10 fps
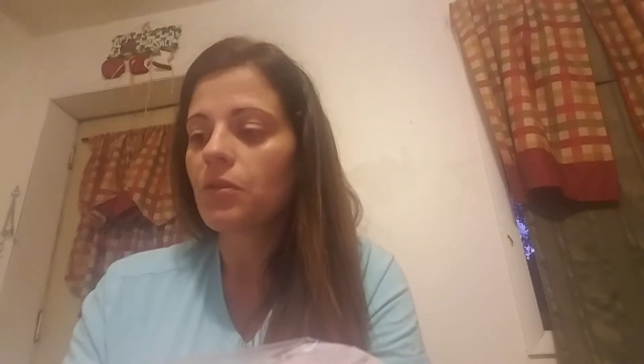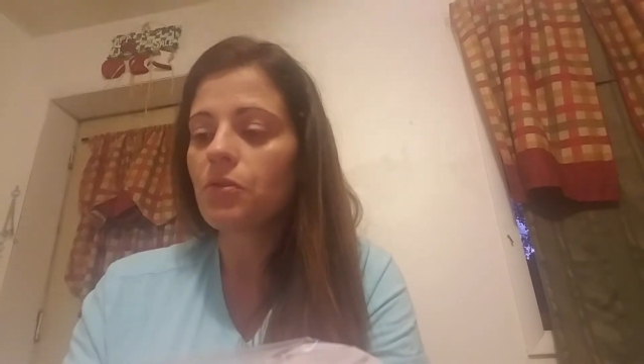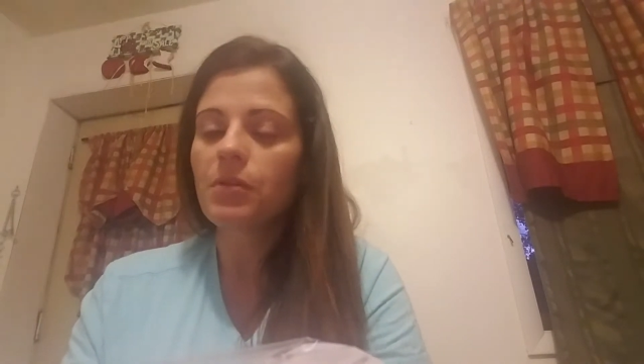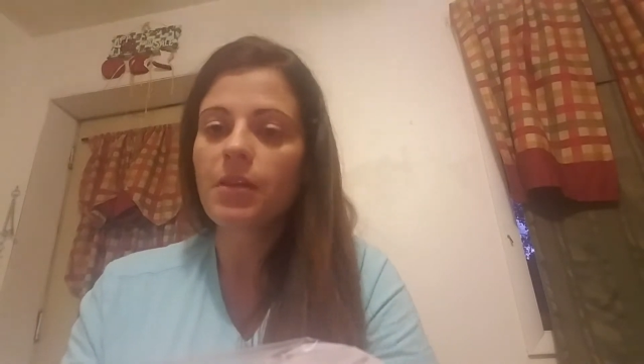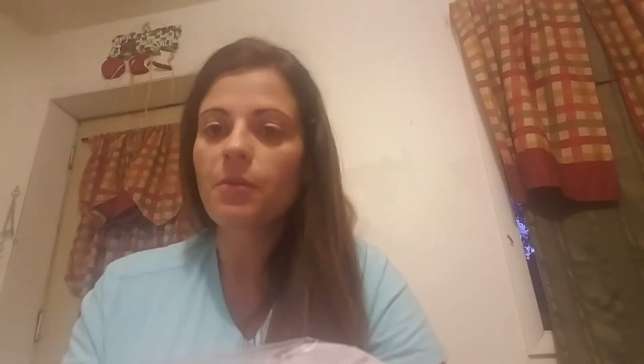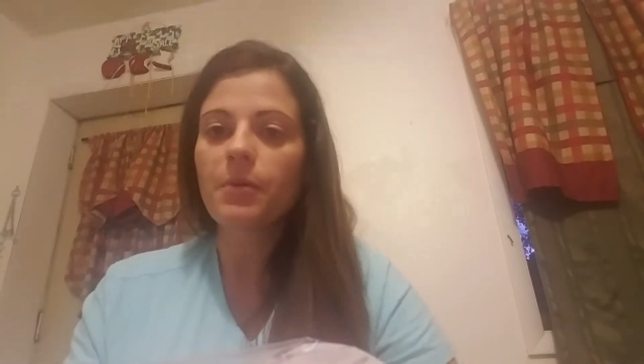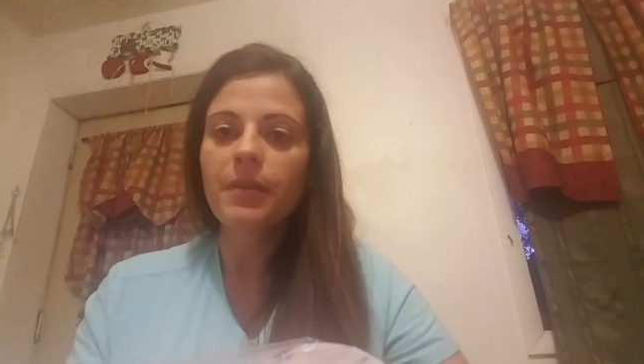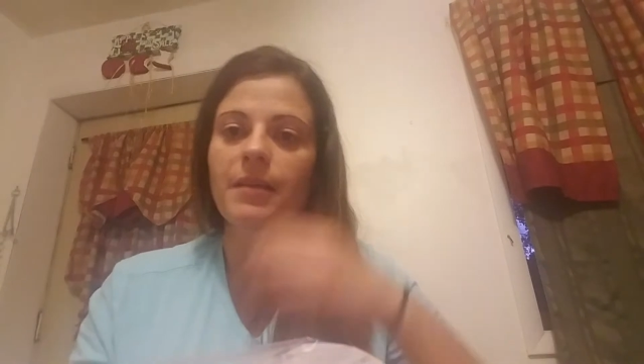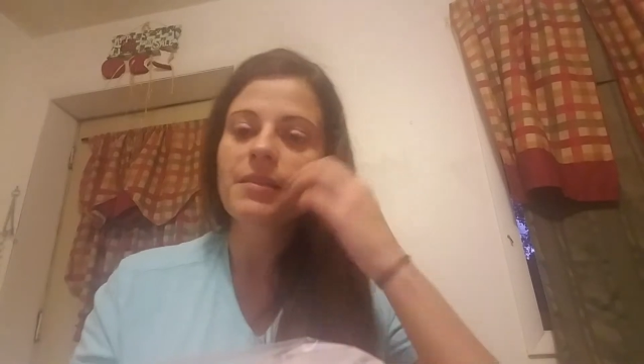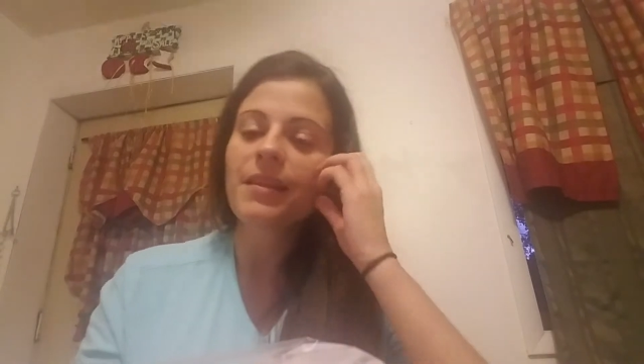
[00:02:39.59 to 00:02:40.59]
do terrible
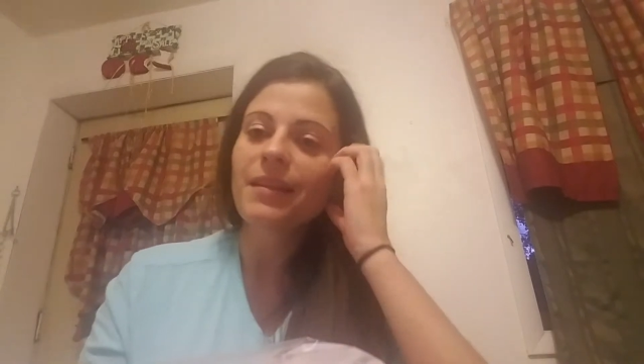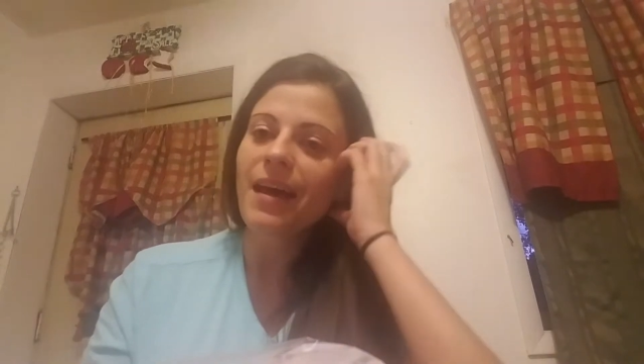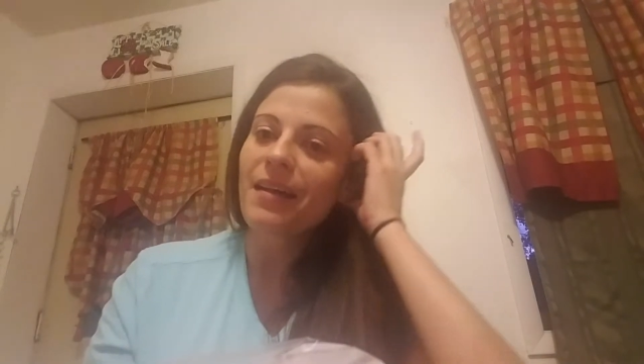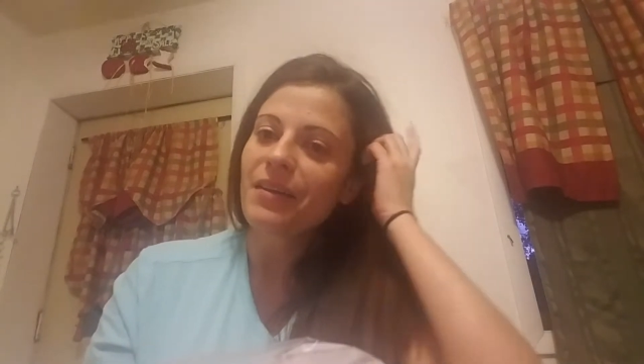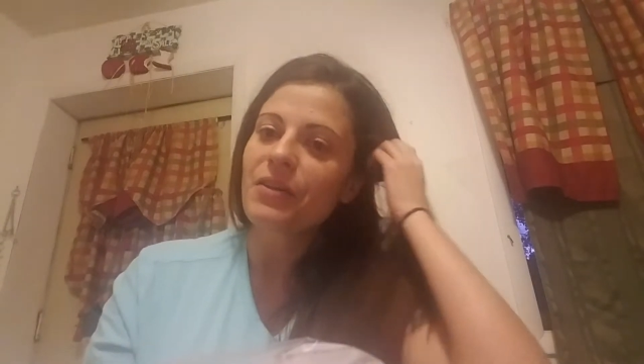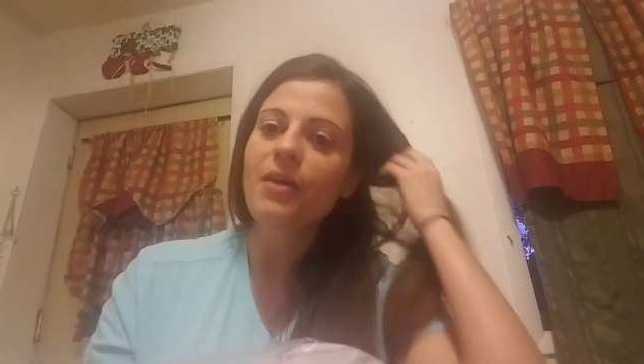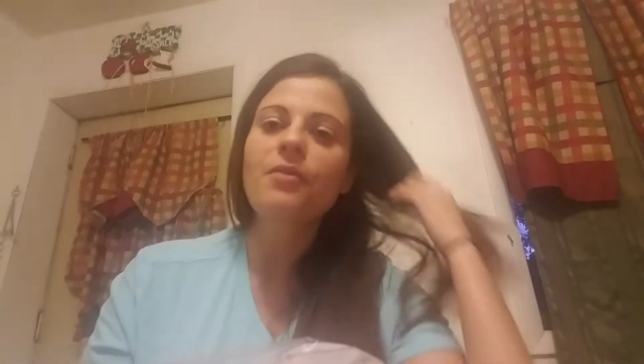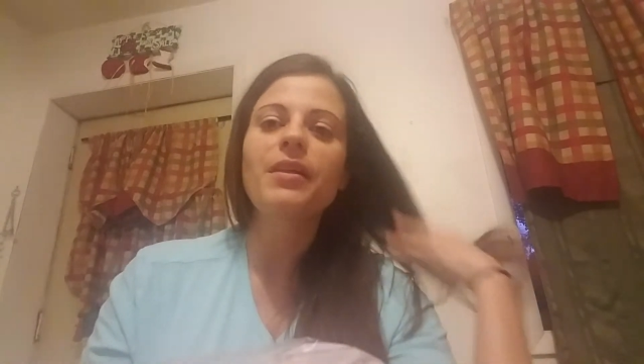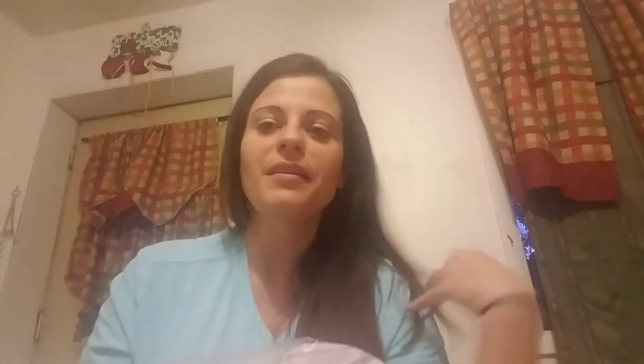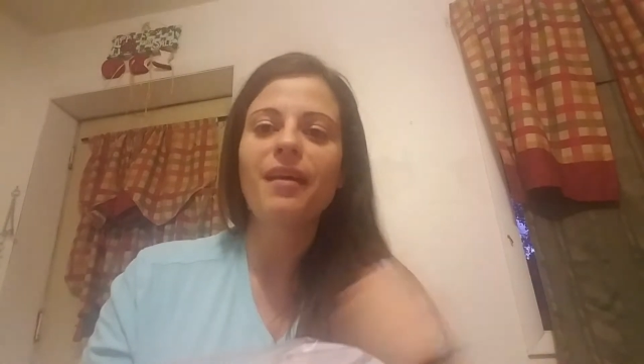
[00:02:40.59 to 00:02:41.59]
things like that,
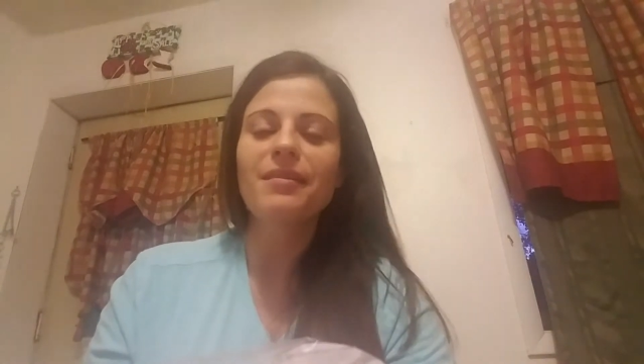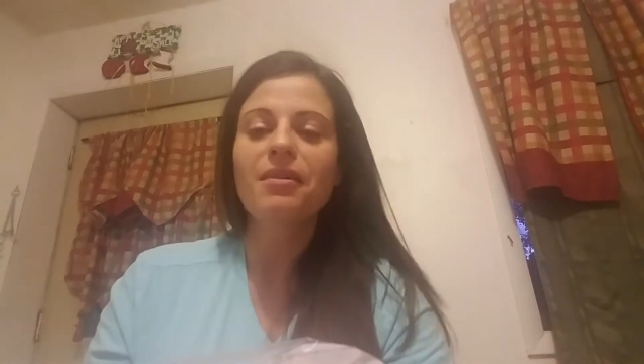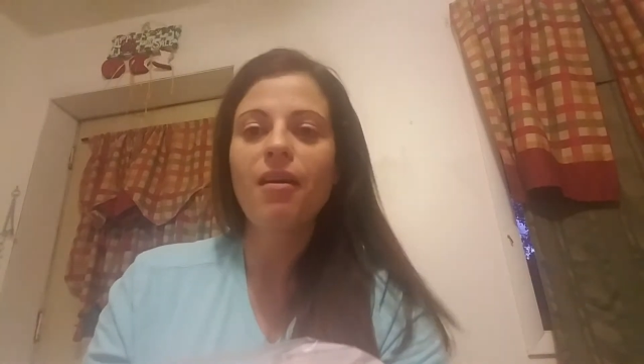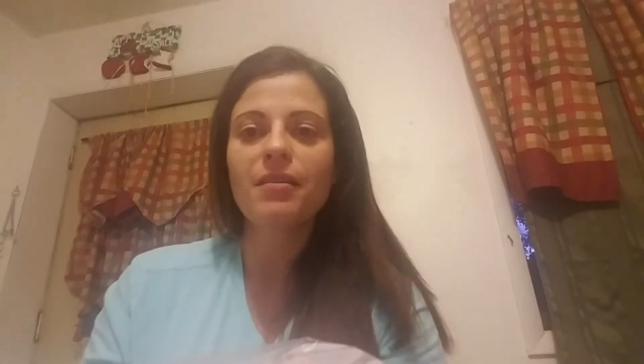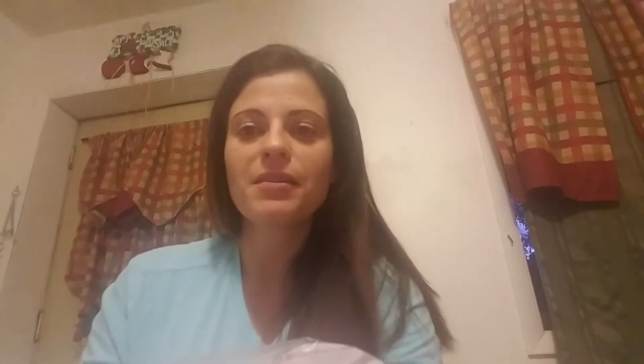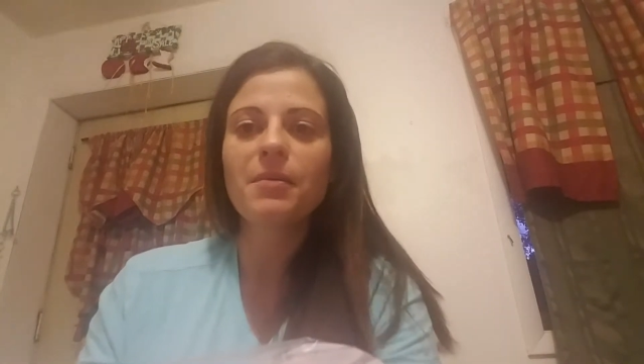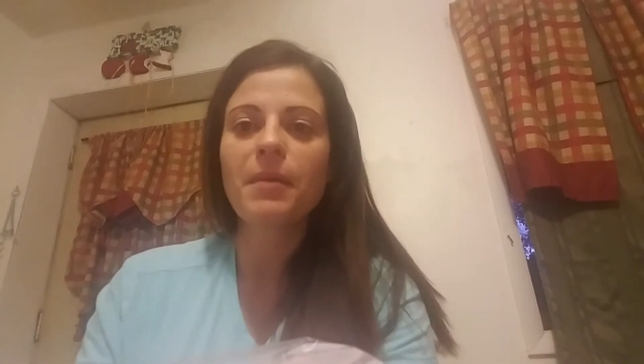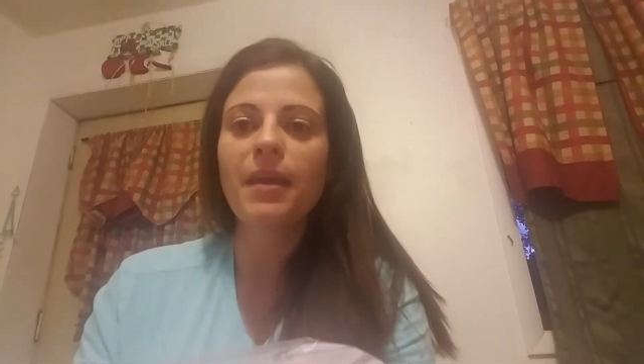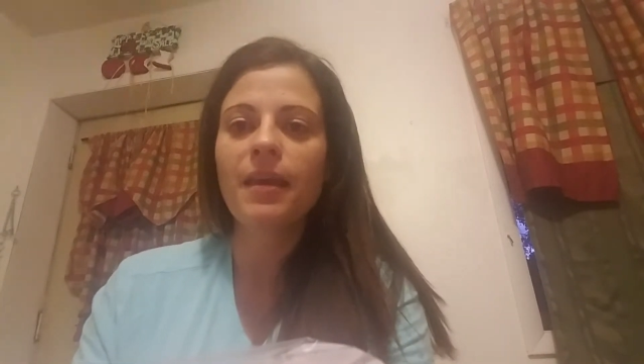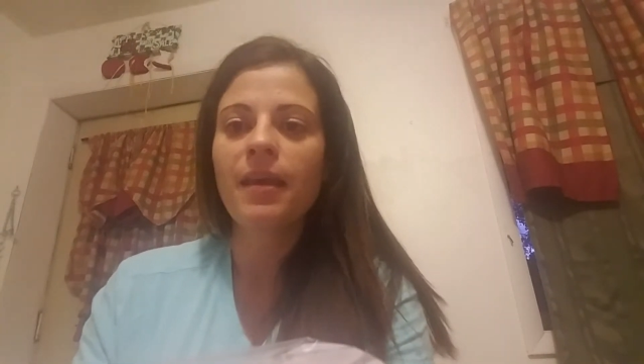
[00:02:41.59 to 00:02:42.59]
like not talk to
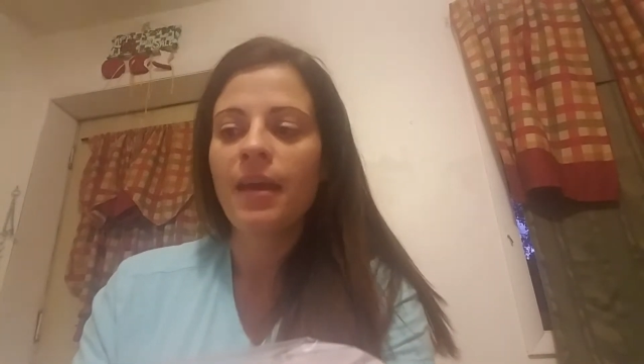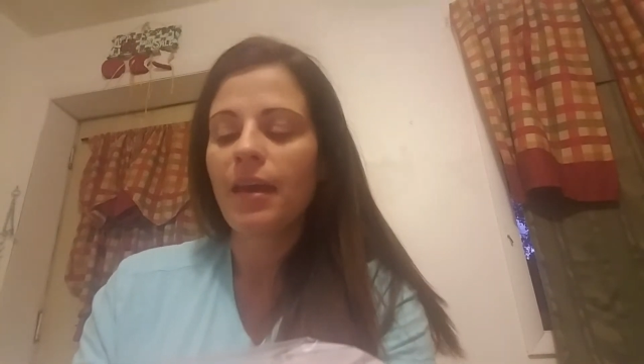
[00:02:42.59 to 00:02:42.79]
me,